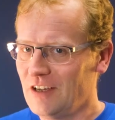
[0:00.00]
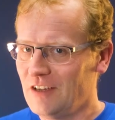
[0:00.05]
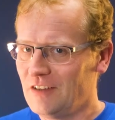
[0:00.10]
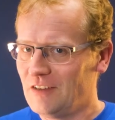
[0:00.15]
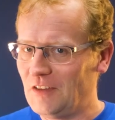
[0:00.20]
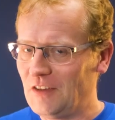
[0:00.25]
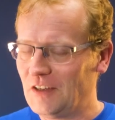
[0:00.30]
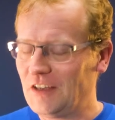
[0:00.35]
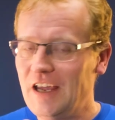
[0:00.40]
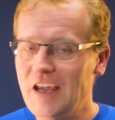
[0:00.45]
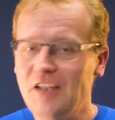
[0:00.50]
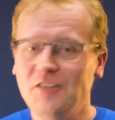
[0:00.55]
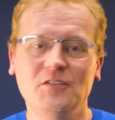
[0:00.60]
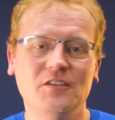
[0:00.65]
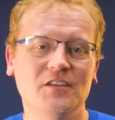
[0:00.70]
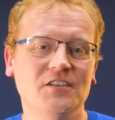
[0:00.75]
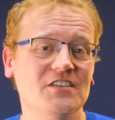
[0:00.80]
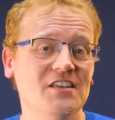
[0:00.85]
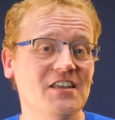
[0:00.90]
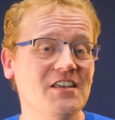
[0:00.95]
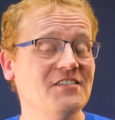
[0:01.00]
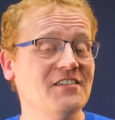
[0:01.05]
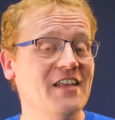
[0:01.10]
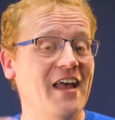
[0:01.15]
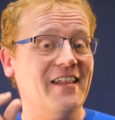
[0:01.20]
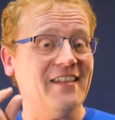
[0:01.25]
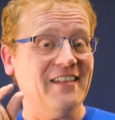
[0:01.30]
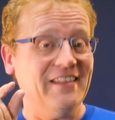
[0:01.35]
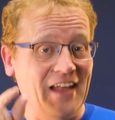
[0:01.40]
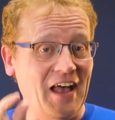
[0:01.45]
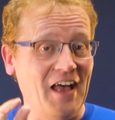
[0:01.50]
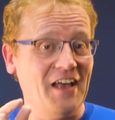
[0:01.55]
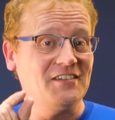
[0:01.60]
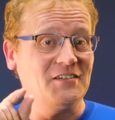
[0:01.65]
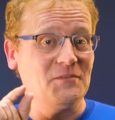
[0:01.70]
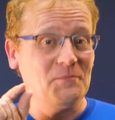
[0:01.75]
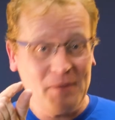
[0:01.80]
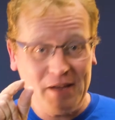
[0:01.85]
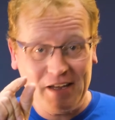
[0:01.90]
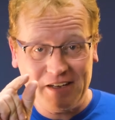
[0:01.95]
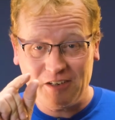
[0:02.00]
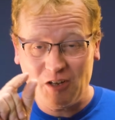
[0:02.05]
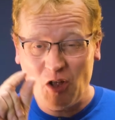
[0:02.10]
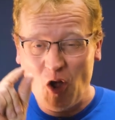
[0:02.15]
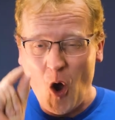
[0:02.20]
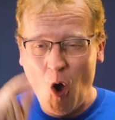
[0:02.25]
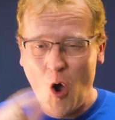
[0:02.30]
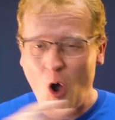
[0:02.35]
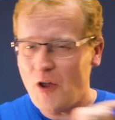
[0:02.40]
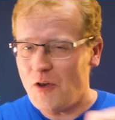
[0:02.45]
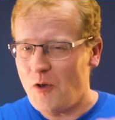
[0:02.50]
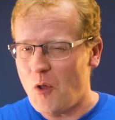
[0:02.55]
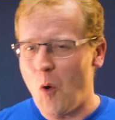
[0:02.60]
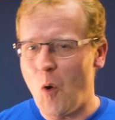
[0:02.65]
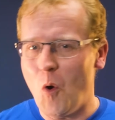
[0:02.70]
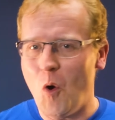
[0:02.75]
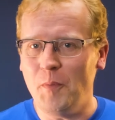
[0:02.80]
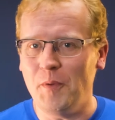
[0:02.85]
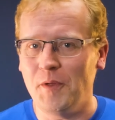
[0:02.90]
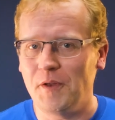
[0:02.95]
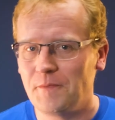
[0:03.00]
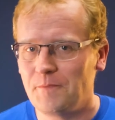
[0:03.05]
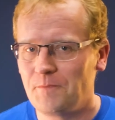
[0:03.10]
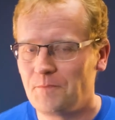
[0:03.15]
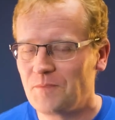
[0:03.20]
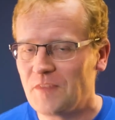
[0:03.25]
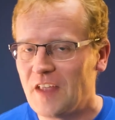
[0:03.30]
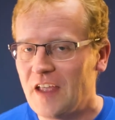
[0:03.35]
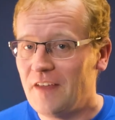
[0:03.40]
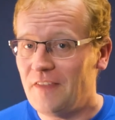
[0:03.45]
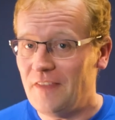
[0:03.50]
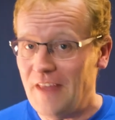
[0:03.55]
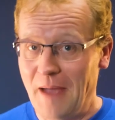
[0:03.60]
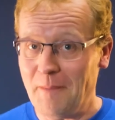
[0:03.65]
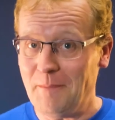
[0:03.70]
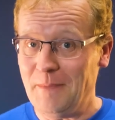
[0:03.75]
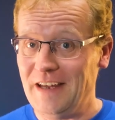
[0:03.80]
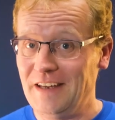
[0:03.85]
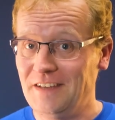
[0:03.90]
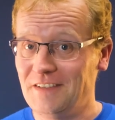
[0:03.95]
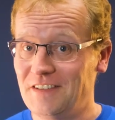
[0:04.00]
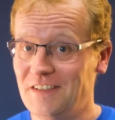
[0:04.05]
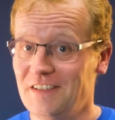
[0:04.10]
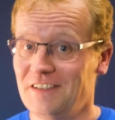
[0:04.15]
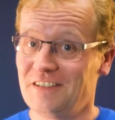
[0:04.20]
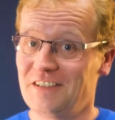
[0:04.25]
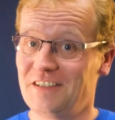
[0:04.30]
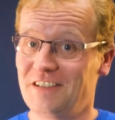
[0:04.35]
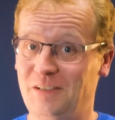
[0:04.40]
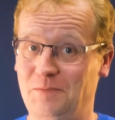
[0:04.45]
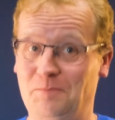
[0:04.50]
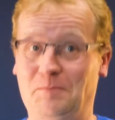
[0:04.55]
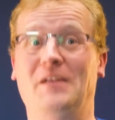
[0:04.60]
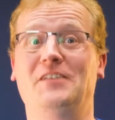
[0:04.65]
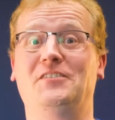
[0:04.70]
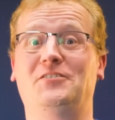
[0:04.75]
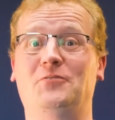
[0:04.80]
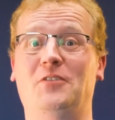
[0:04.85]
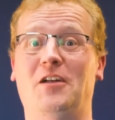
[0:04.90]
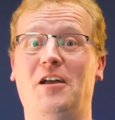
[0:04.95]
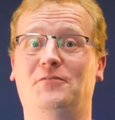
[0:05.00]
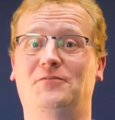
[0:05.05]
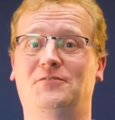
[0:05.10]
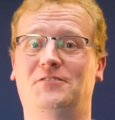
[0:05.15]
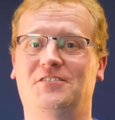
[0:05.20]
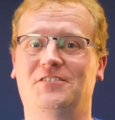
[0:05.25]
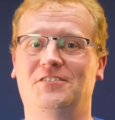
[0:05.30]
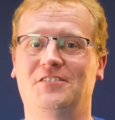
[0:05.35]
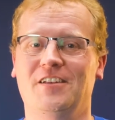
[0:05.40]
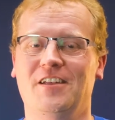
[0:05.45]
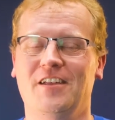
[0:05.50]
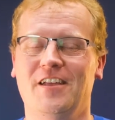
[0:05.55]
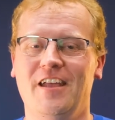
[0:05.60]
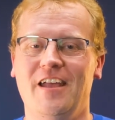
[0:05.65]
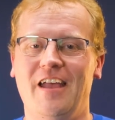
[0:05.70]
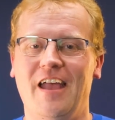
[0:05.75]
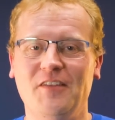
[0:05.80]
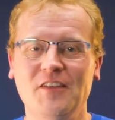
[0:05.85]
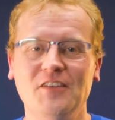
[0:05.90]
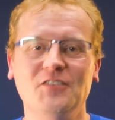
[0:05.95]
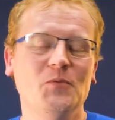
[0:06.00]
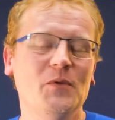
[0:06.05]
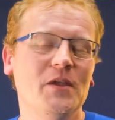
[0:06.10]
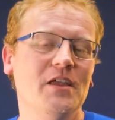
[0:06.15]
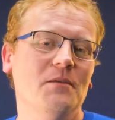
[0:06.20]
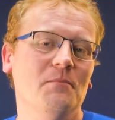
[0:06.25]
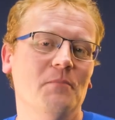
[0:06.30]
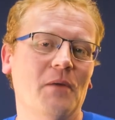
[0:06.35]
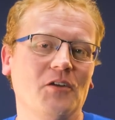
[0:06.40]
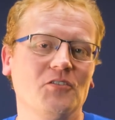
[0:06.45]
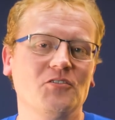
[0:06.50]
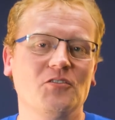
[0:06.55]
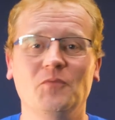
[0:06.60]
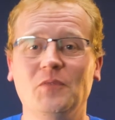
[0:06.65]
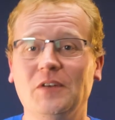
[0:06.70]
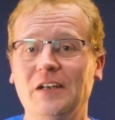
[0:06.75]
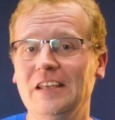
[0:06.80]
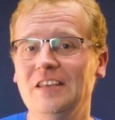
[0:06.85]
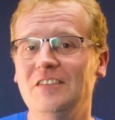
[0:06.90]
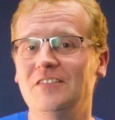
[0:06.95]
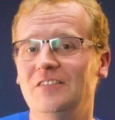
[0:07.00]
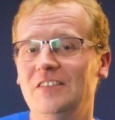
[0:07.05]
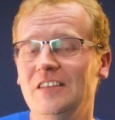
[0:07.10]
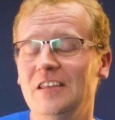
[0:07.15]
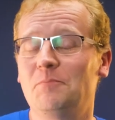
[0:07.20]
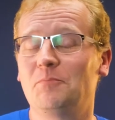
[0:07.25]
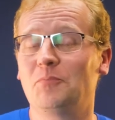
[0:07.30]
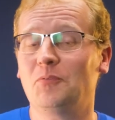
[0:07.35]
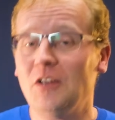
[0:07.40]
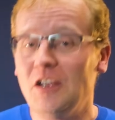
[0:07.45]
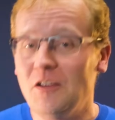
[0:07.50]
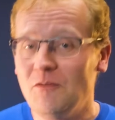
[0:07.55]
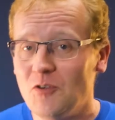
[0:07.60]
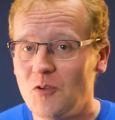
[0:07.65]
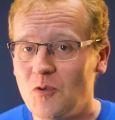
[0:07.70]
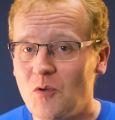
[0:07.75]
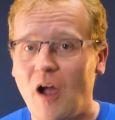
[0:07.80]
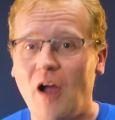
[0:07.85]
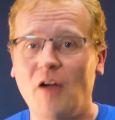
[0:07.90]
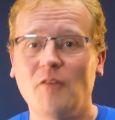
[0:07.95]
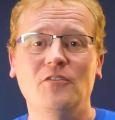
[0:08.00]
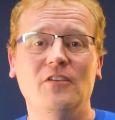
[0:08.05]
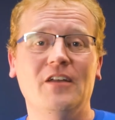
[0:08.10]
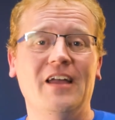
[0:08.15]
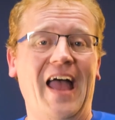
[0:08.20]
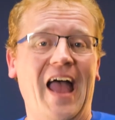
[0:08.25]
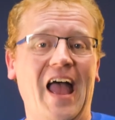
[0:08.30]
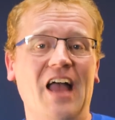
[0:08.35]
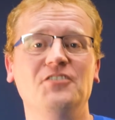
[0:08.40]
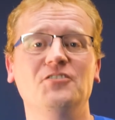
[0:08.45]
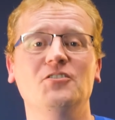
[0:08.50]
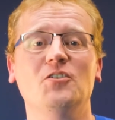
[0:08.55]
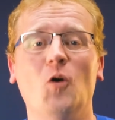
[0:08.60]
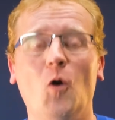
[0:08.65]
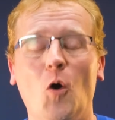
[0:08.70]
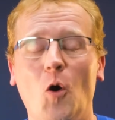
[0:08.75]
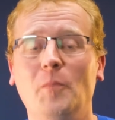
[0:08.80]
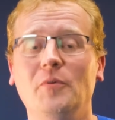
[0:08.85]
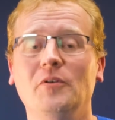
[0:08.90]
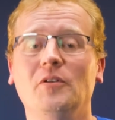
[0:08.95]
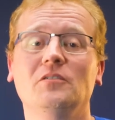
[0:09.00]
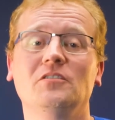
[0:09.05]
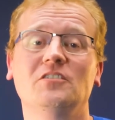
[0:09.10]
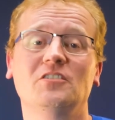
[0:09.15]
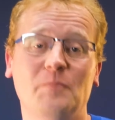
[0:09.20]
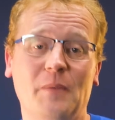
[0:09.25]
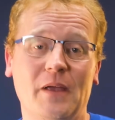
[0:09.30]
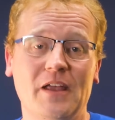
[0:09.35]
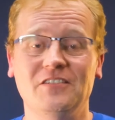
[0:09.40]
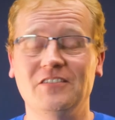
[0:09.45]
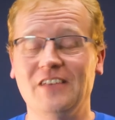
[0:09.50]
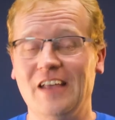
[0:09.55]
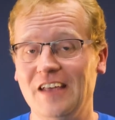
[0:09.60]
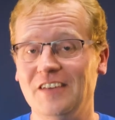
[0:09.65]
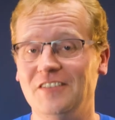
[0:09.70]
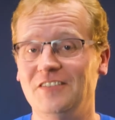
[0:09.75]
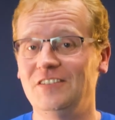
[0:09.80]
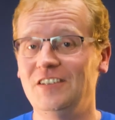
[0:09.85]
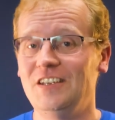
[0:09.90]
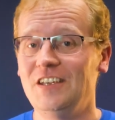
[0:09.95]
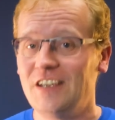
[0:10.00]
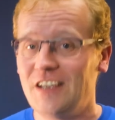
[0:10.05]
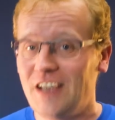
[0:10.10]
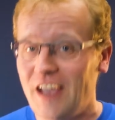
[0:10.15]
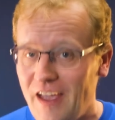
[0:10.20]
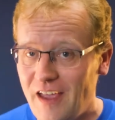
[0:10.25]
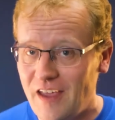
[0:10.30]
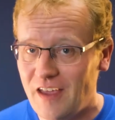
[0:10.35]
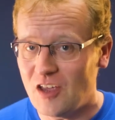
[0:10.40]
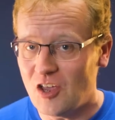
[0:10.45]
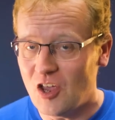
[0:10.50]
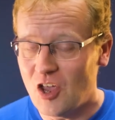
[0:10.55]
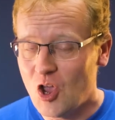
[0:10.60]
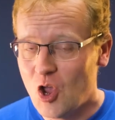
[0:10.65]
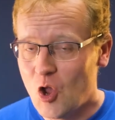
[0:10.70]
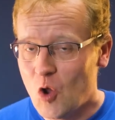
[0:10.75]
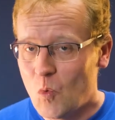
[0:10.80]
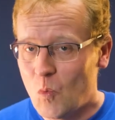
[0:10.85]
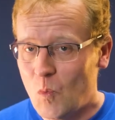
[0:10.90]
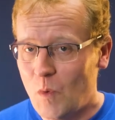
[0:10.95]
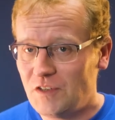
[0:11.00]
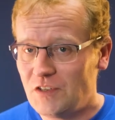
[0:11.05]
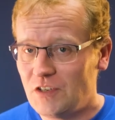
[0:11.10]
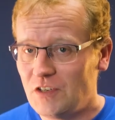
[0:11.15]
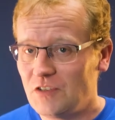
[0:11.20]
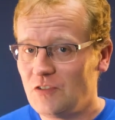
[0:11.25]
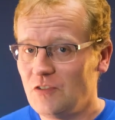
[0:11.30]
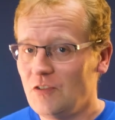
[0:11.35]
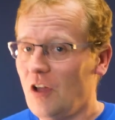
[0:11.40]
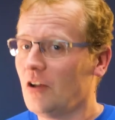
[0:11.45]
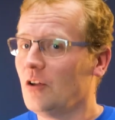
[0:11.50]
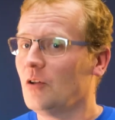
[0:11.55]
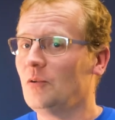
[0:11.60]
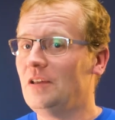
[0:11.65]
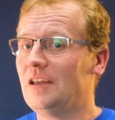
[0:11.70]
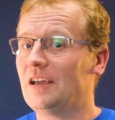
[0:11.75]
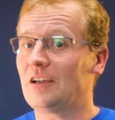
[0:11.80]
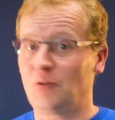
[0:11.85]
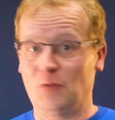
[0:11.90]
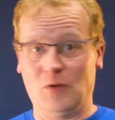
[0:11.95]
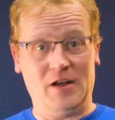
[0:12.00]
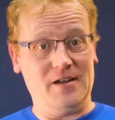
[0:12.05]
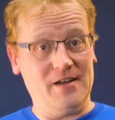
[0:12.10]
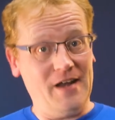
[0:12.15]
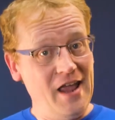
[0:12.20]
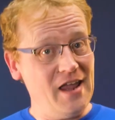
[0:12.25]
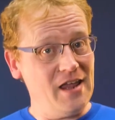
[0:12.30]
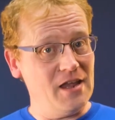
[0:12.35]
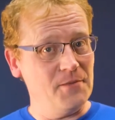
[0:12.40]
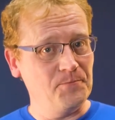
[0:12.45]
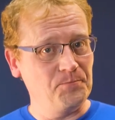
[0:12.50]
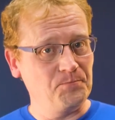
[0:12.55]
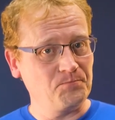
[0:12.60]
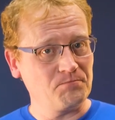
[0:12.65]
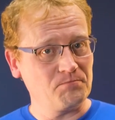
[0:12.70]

Now the key to this is that last bit, on orbit. That means spacecrafts. And this week, Microsoft released the preview of the Azure Orbital Space SDK, which is not only a great name,